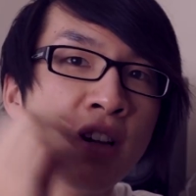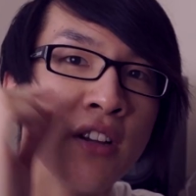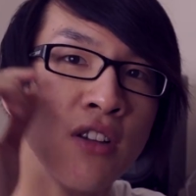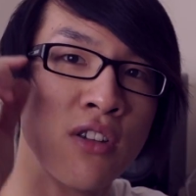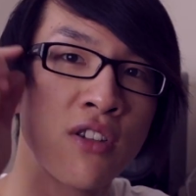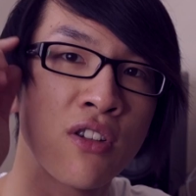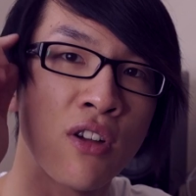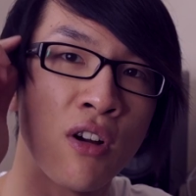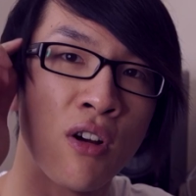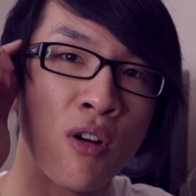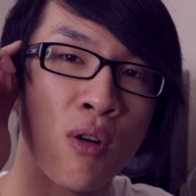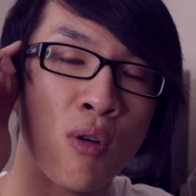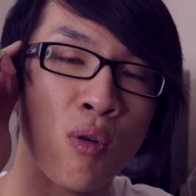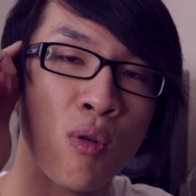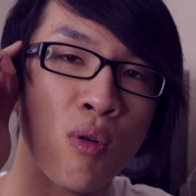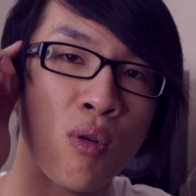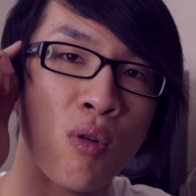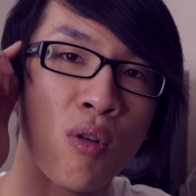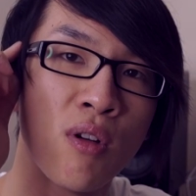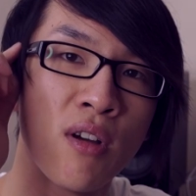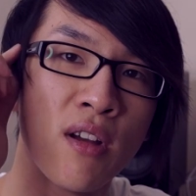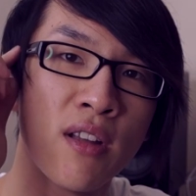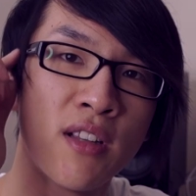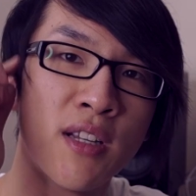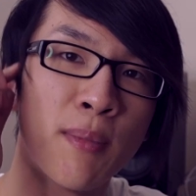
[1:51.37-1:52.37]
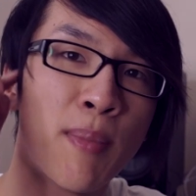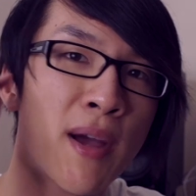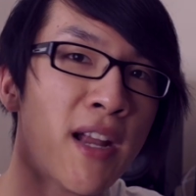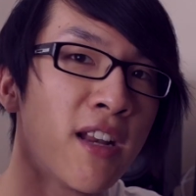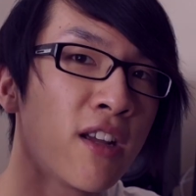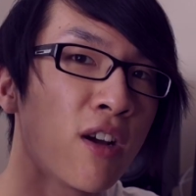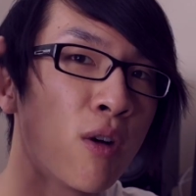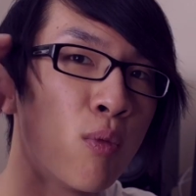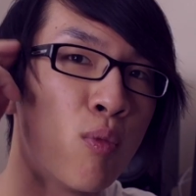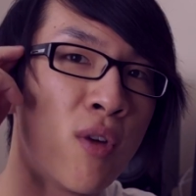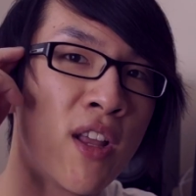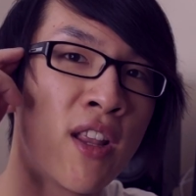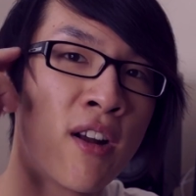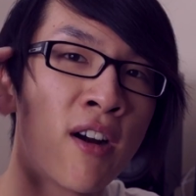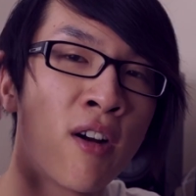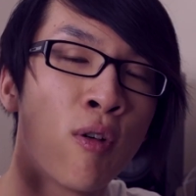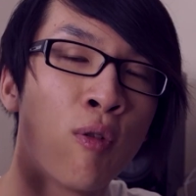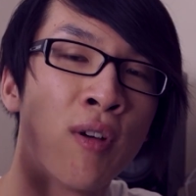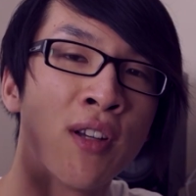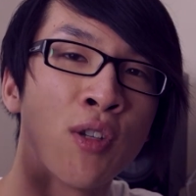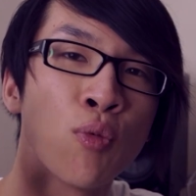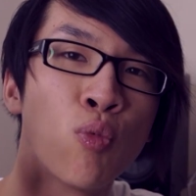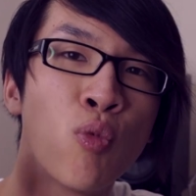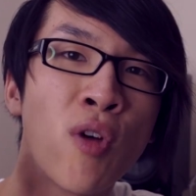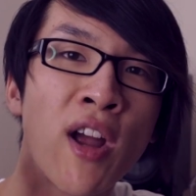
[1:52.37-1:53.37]
So depending on whether I
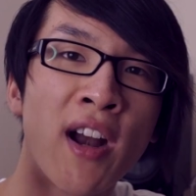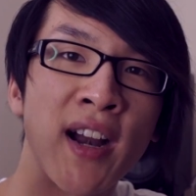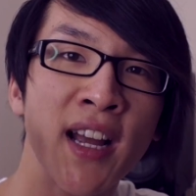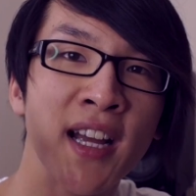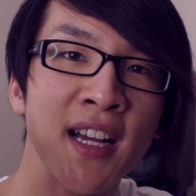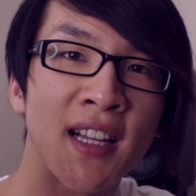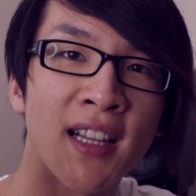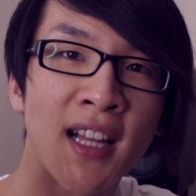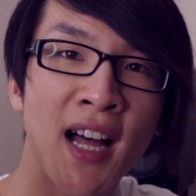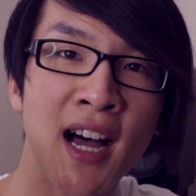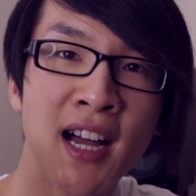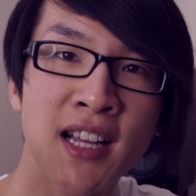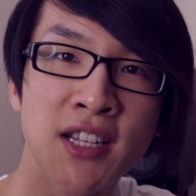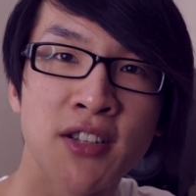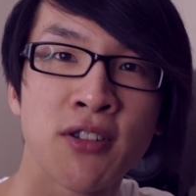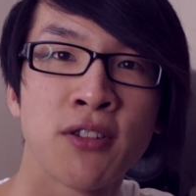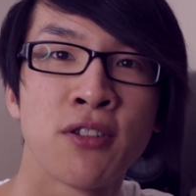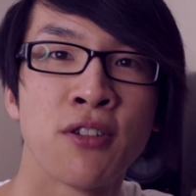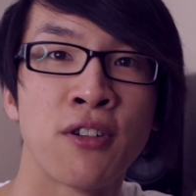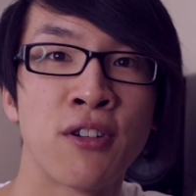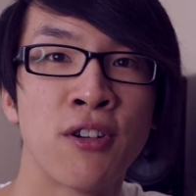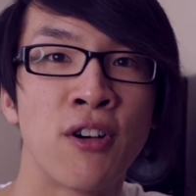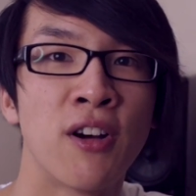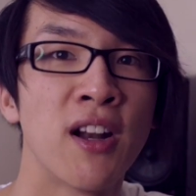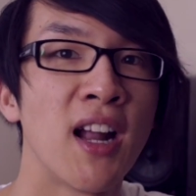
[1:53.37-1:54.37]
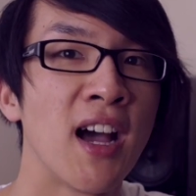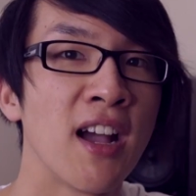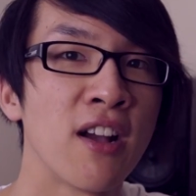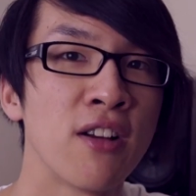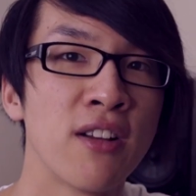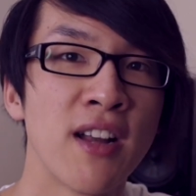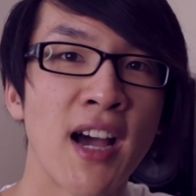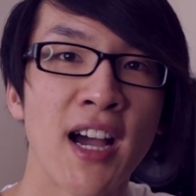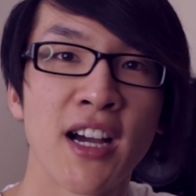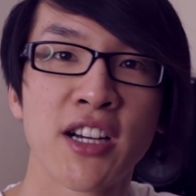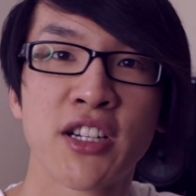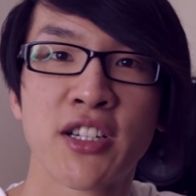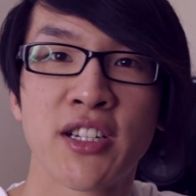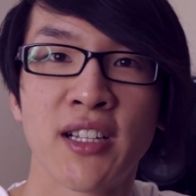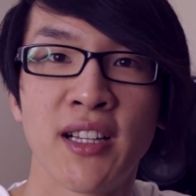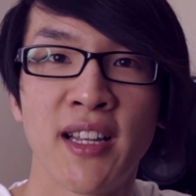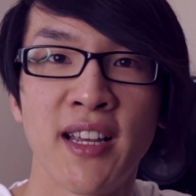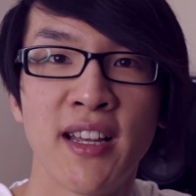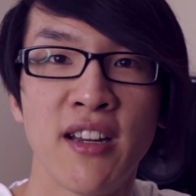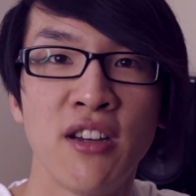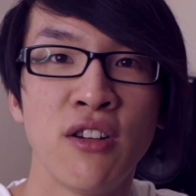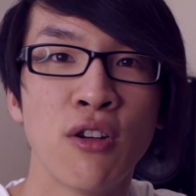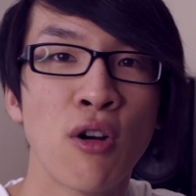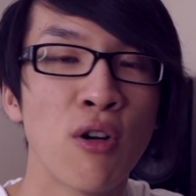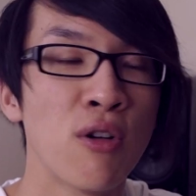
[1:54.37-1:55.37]
was wearing glasses or not, I could
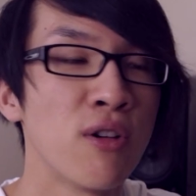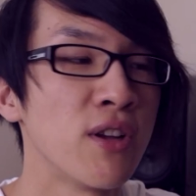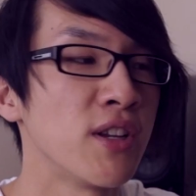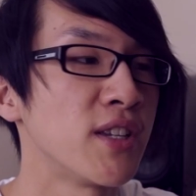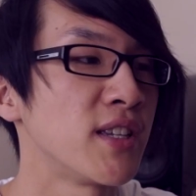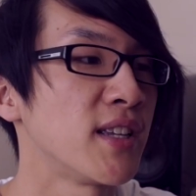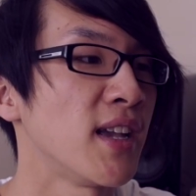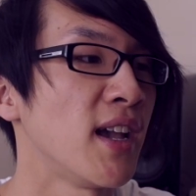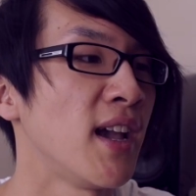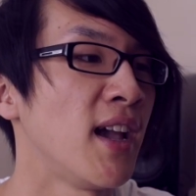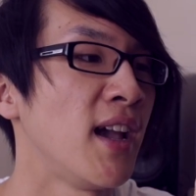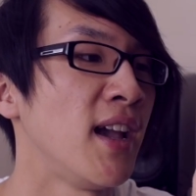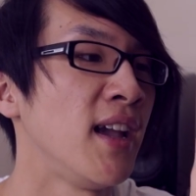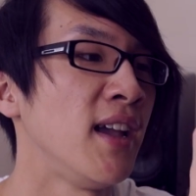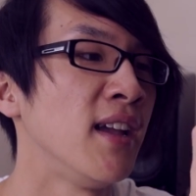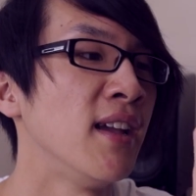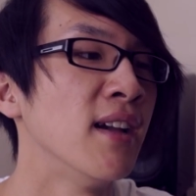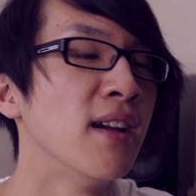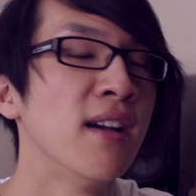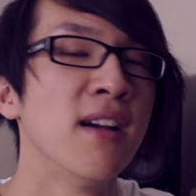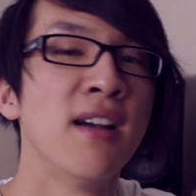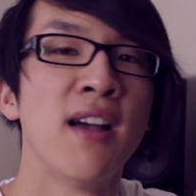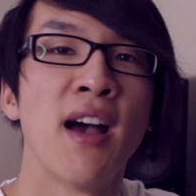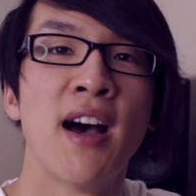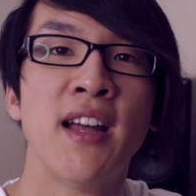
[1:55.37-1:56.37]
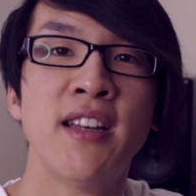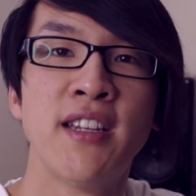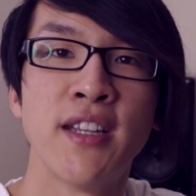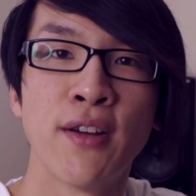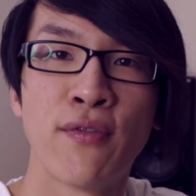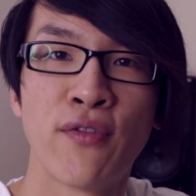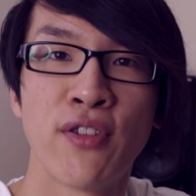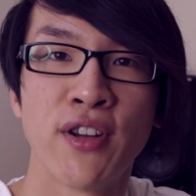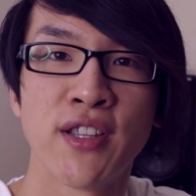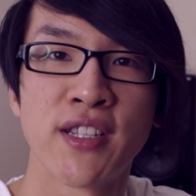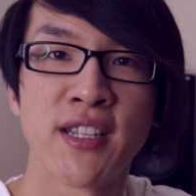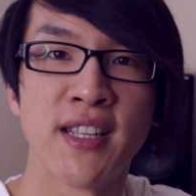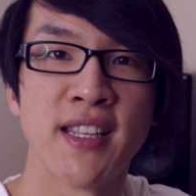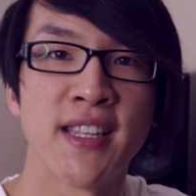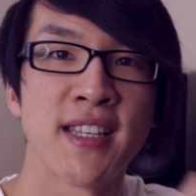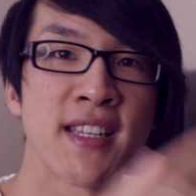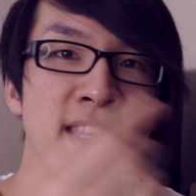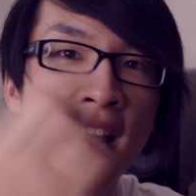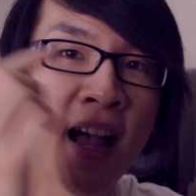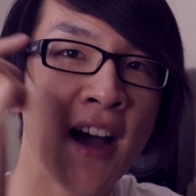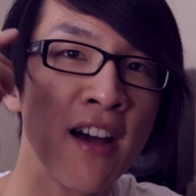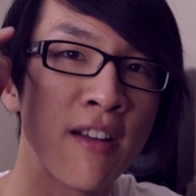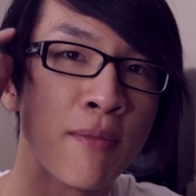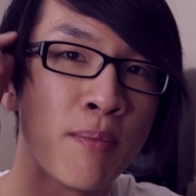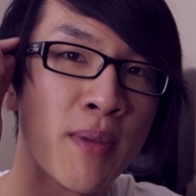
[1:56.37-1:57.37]
actually notice a difference in
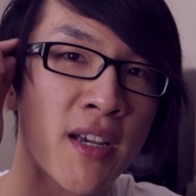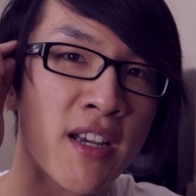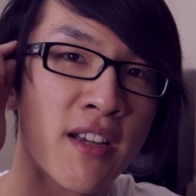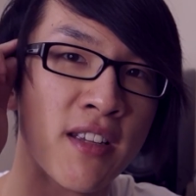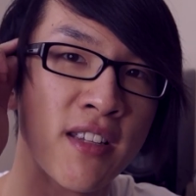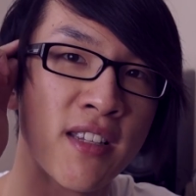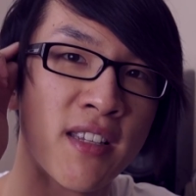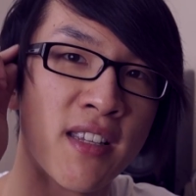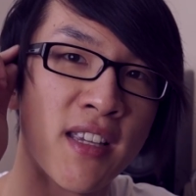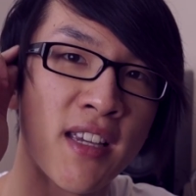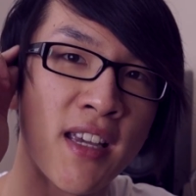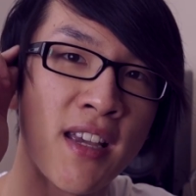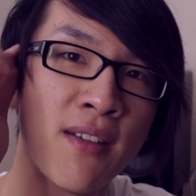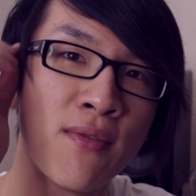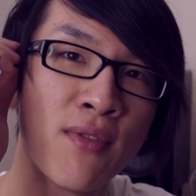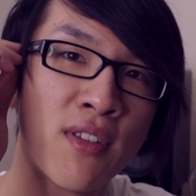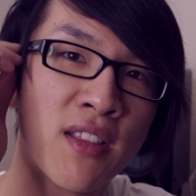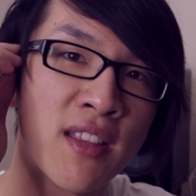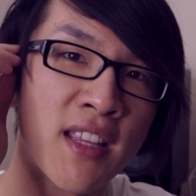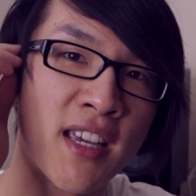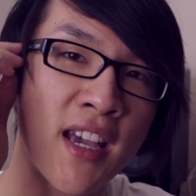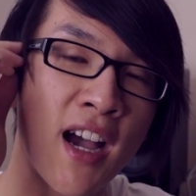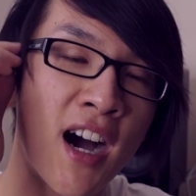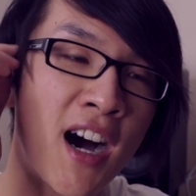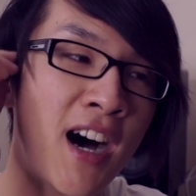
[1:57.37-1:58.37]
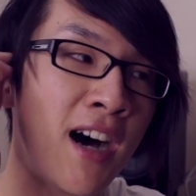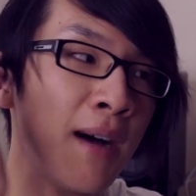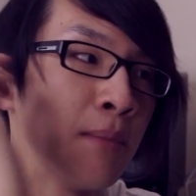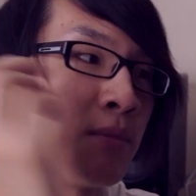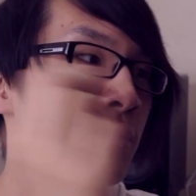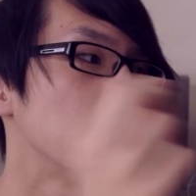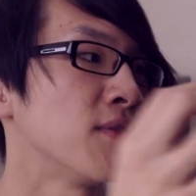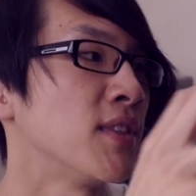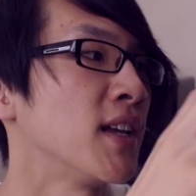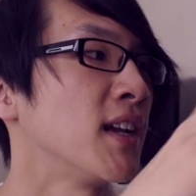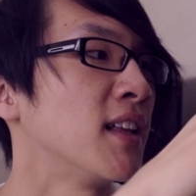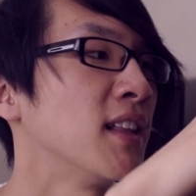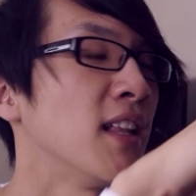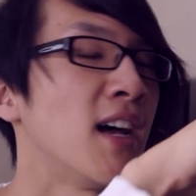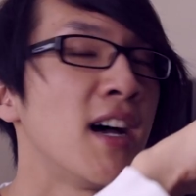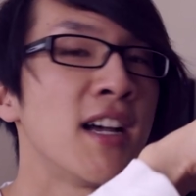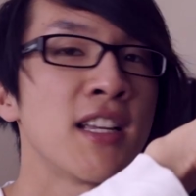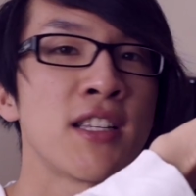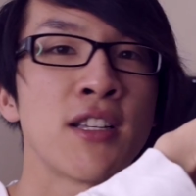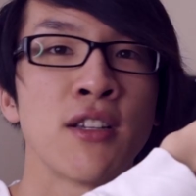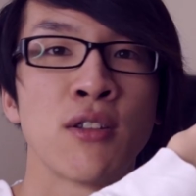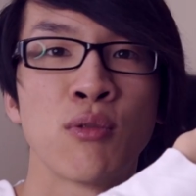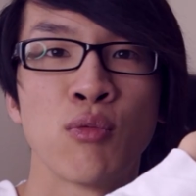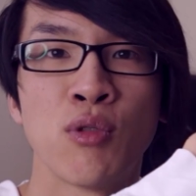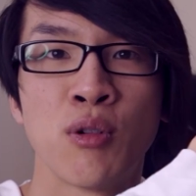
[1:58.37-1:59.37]
sound, because even the arms of the
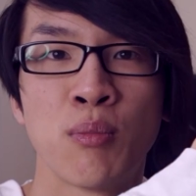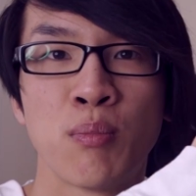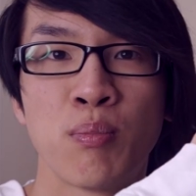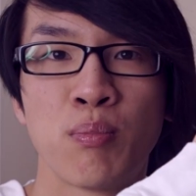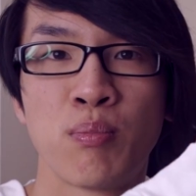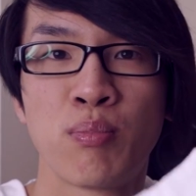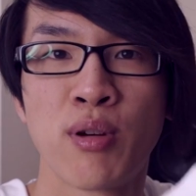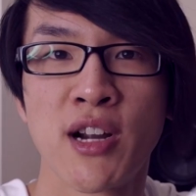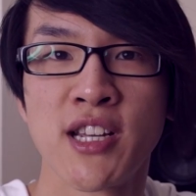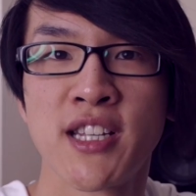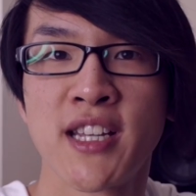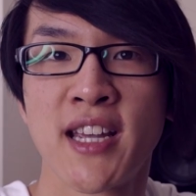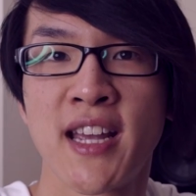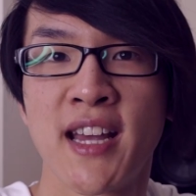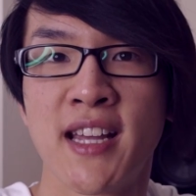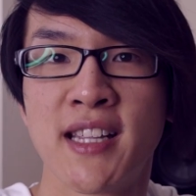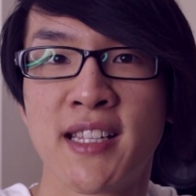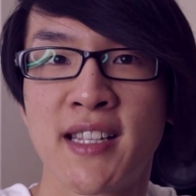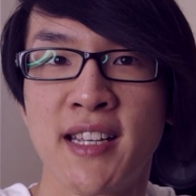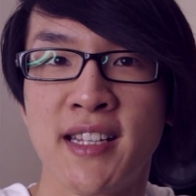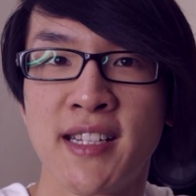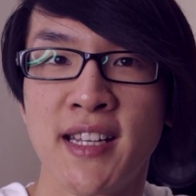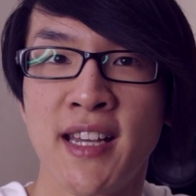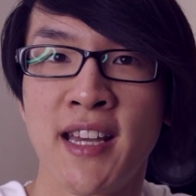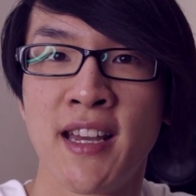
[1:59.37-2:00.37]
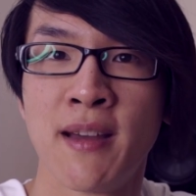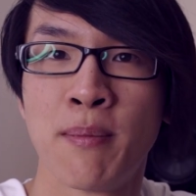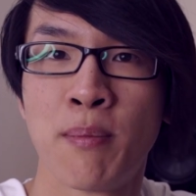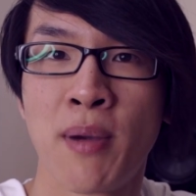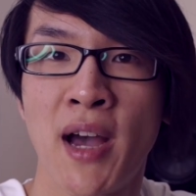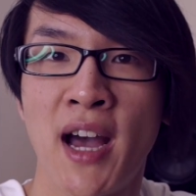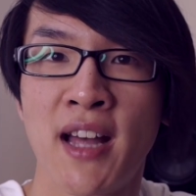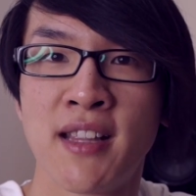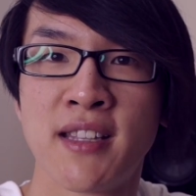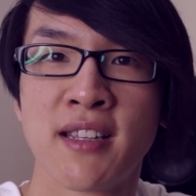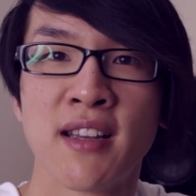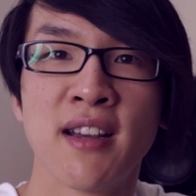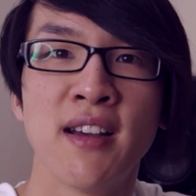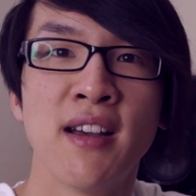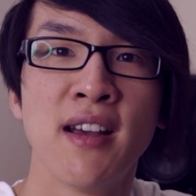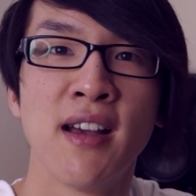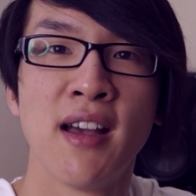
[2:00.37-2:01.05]
glasses would press against these Earpads